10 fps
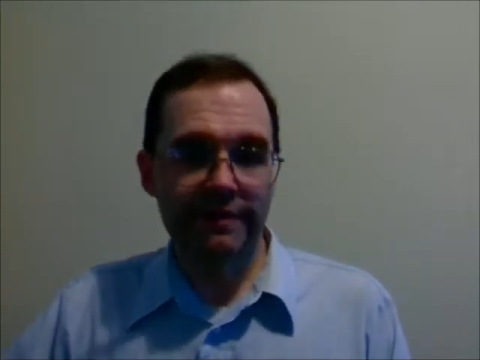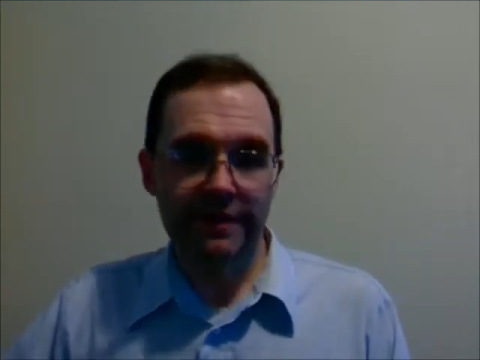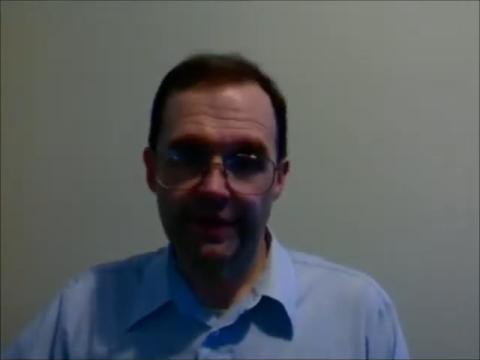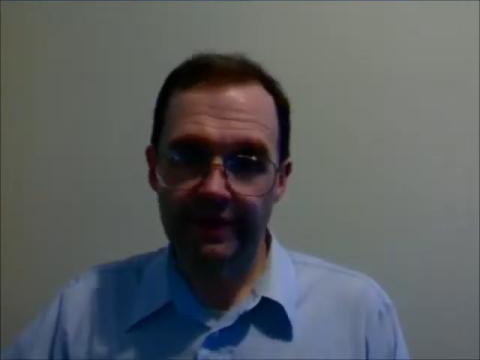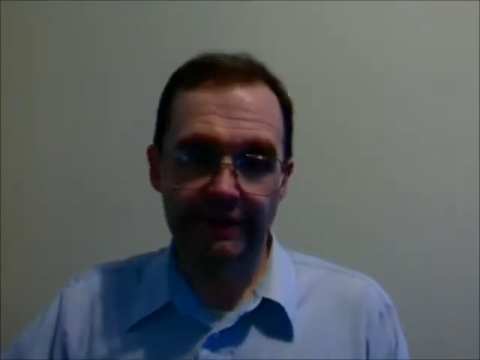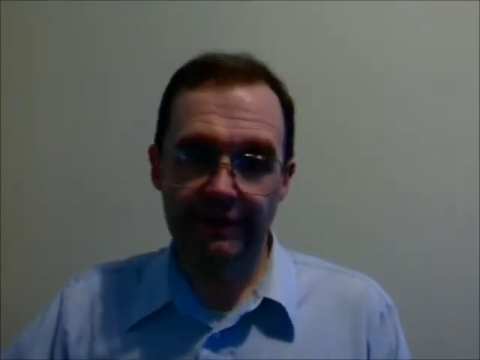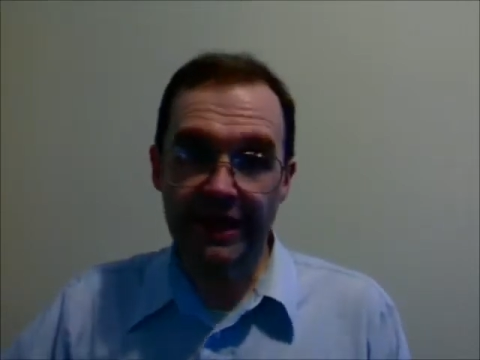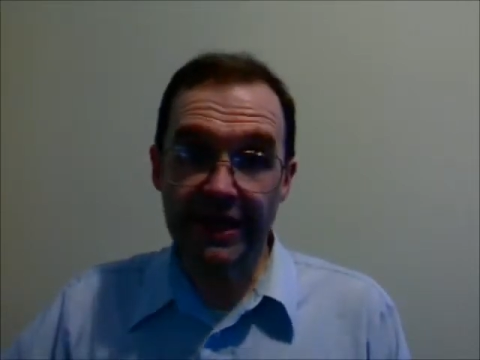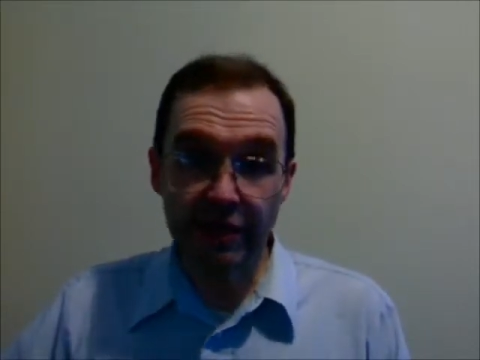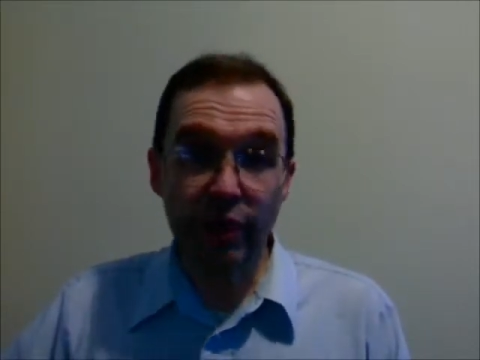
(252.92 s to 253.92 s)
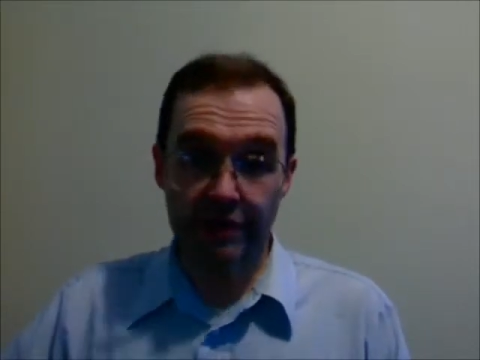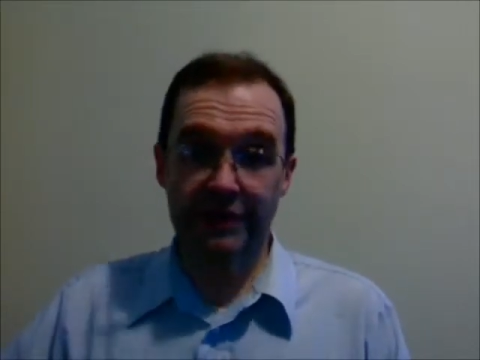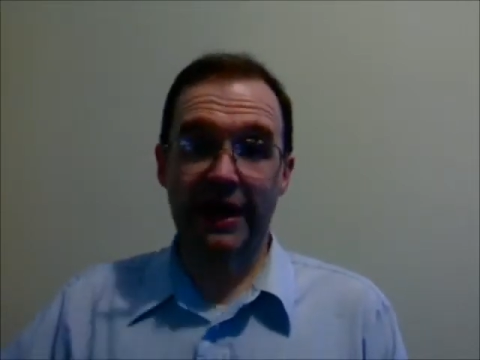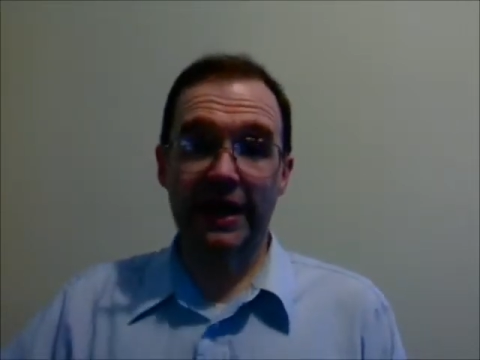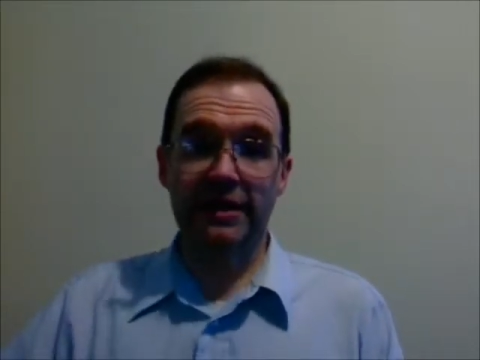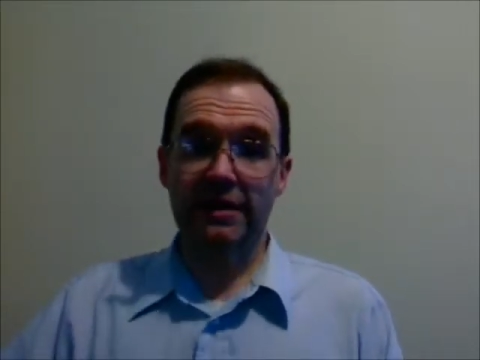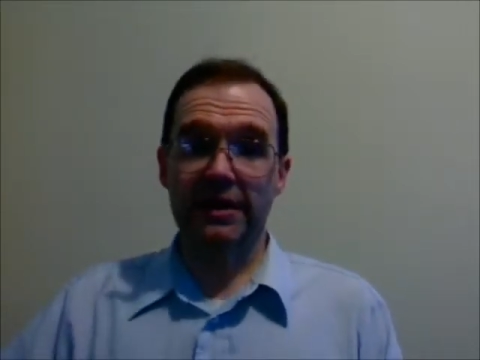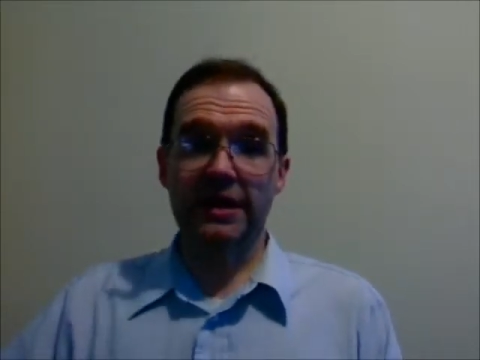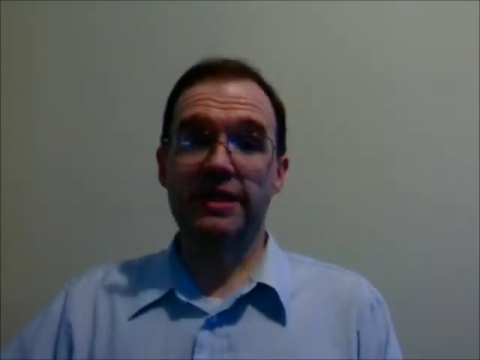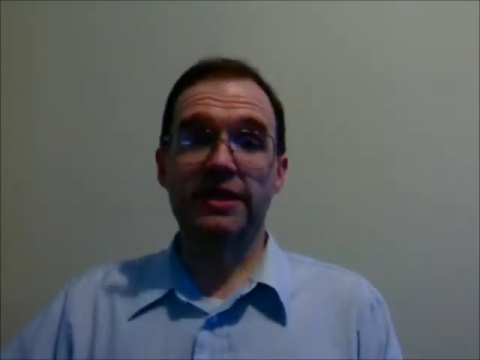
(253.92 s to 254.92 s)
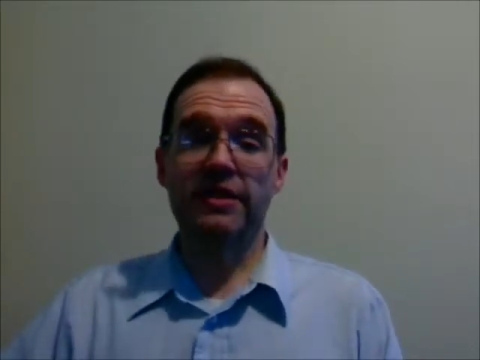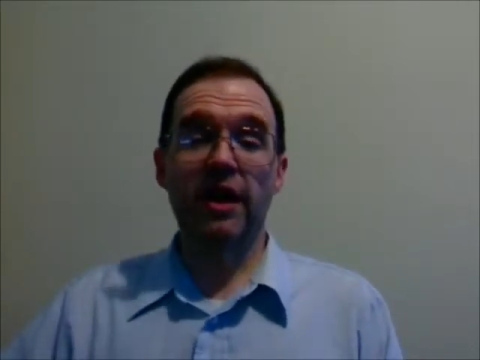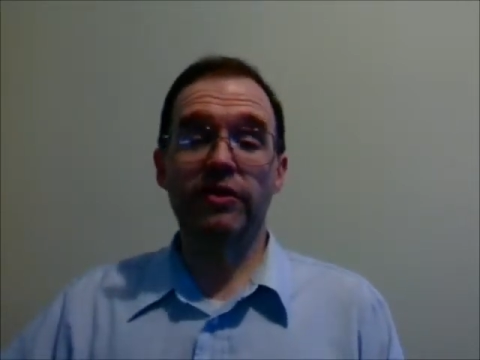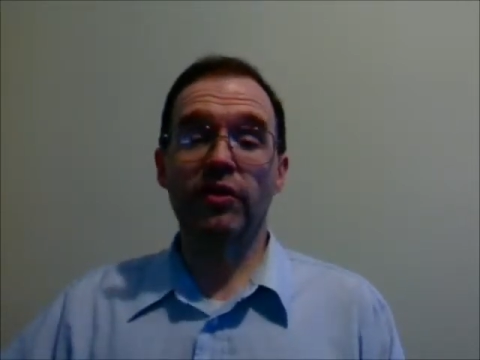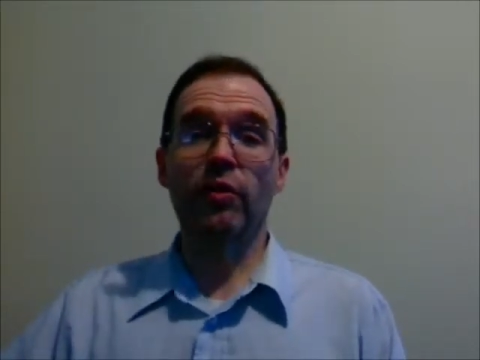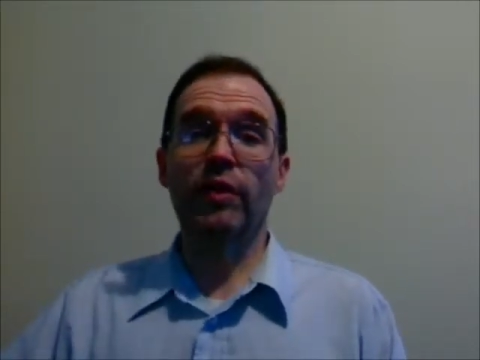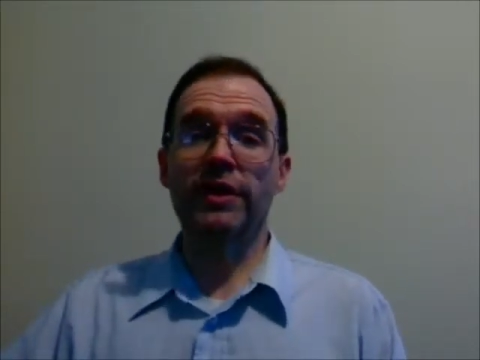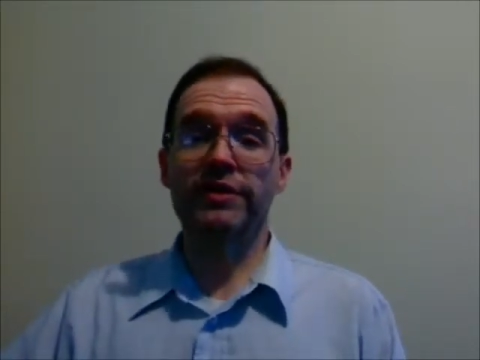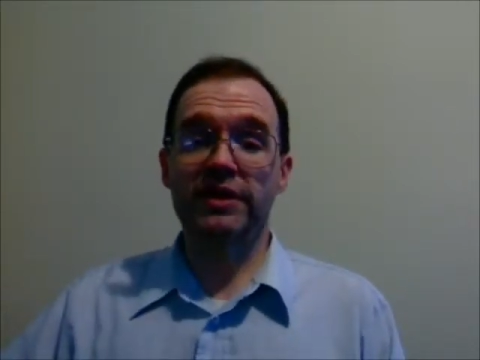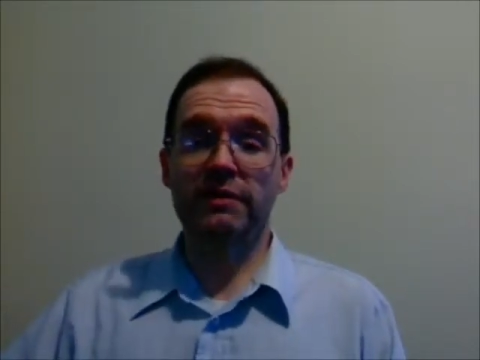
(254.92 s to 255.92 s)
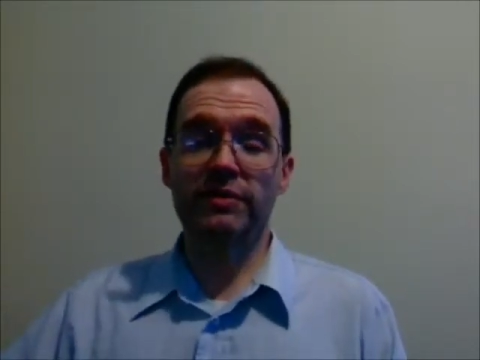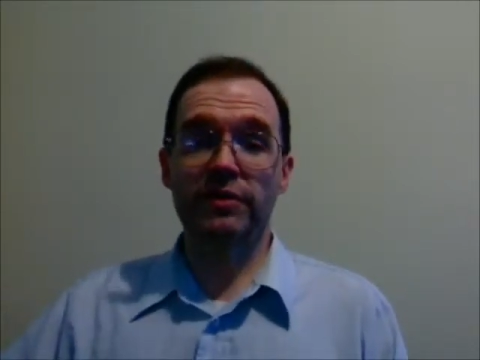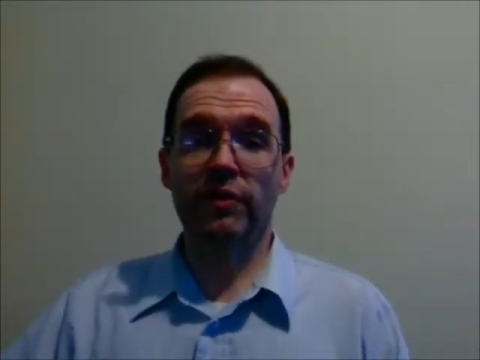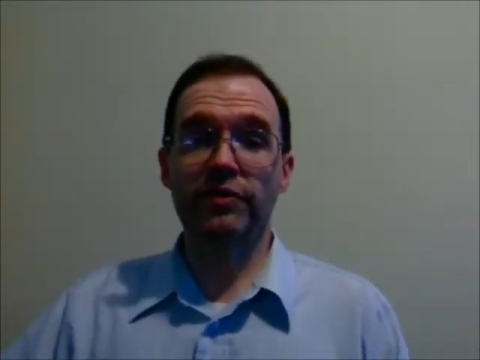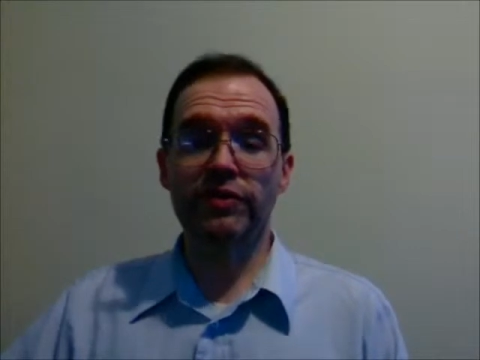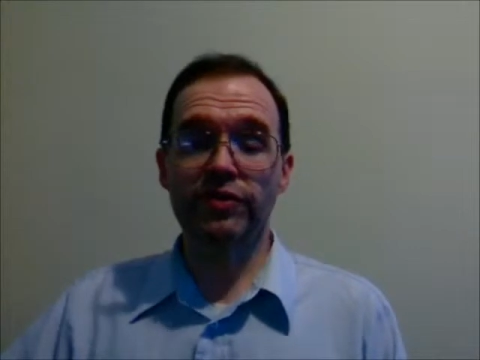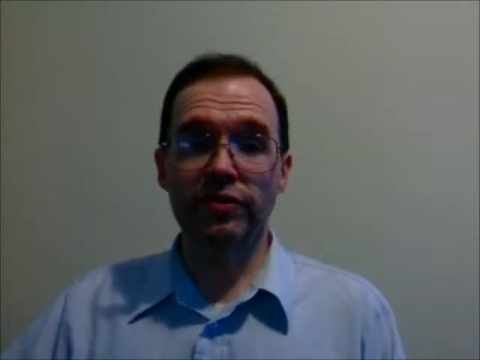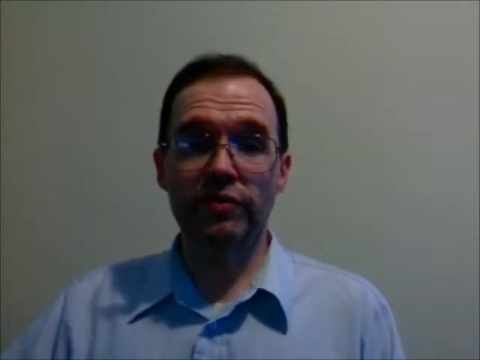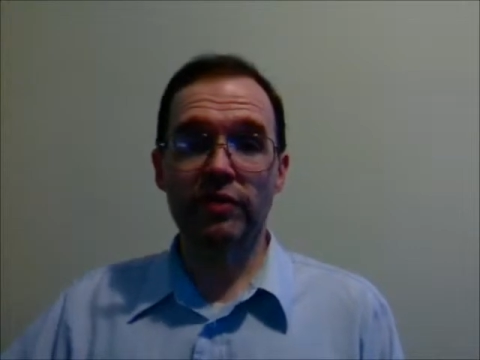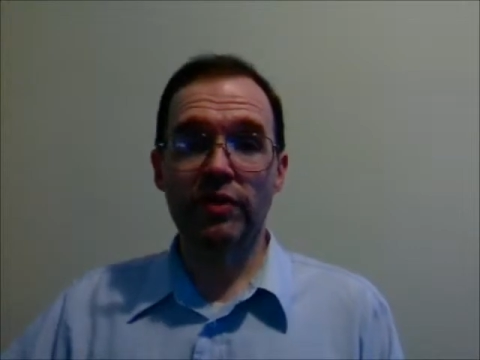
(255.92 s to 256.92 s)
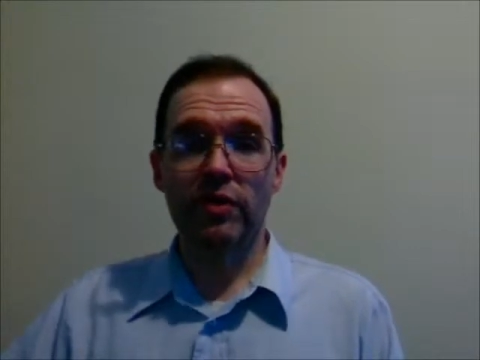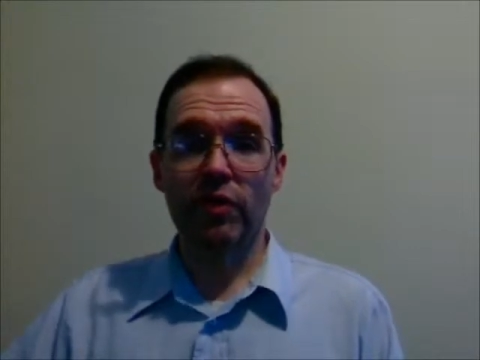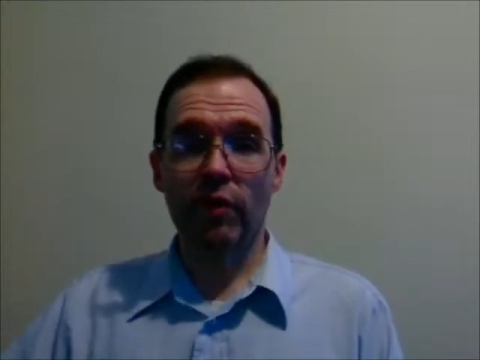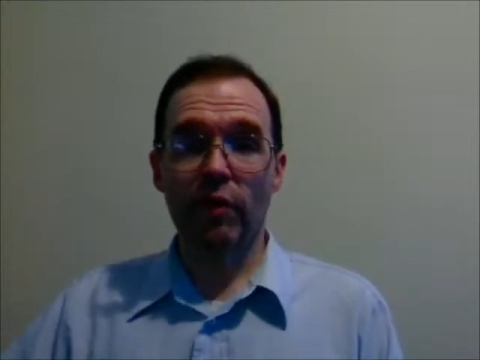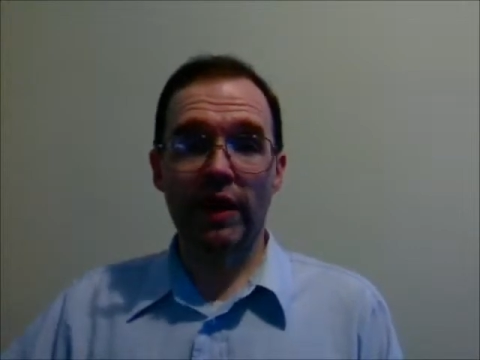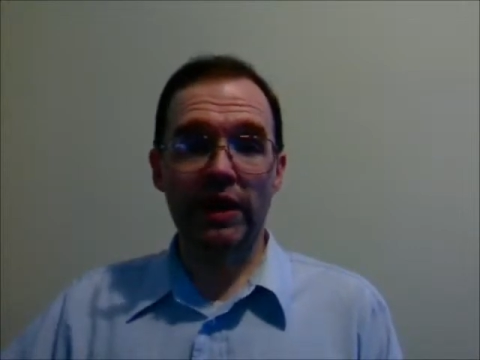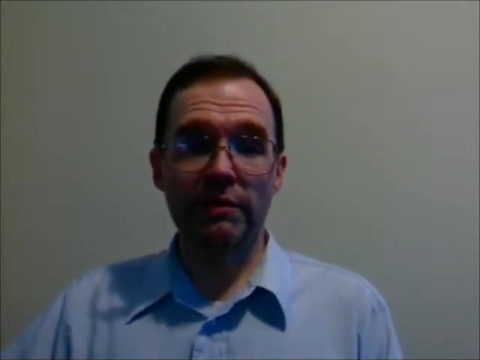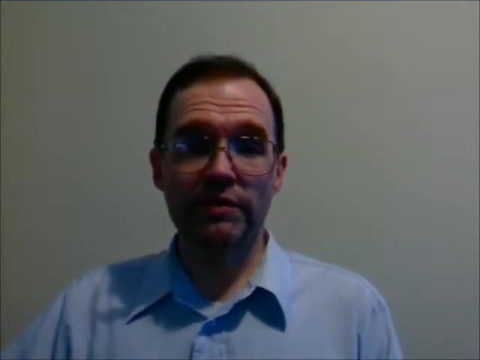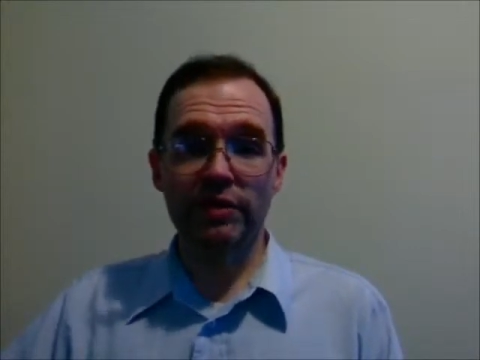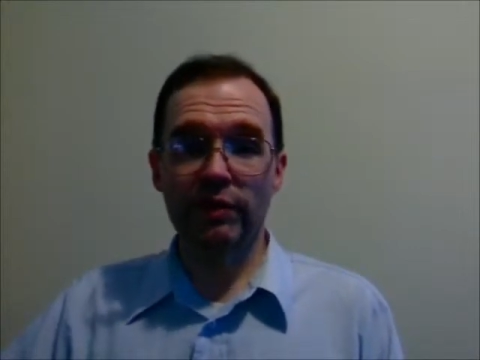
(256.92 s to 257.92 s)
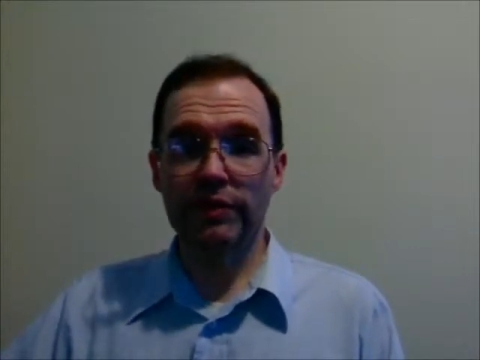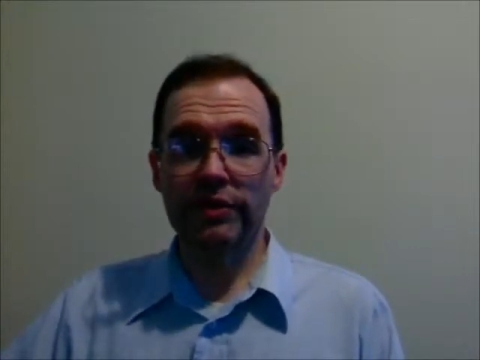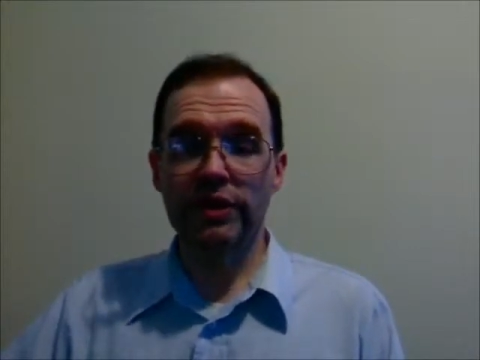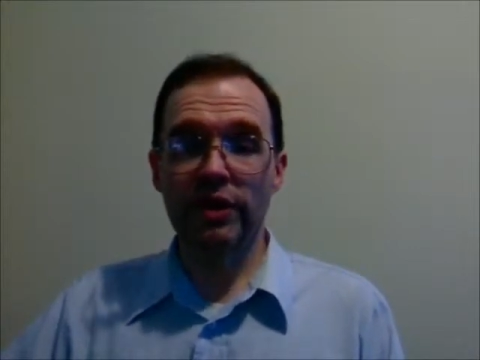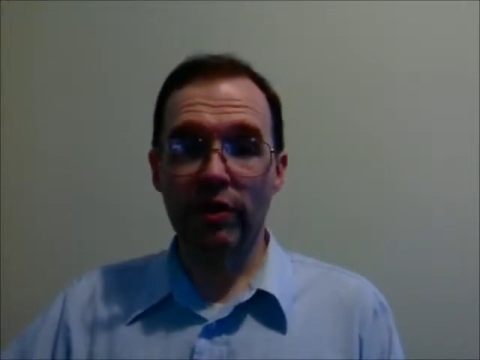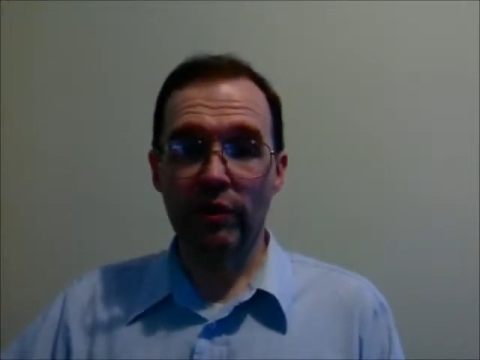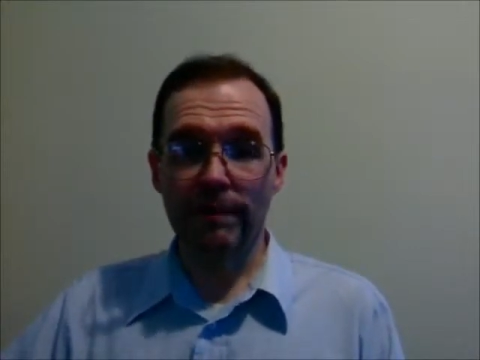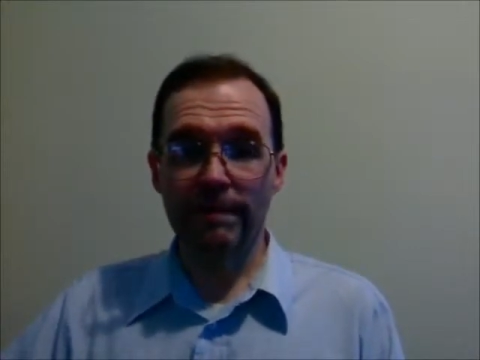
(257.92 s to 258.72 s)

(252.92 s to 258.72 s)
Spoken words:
He looked like he did not know what else he was going to do or where he was going to go.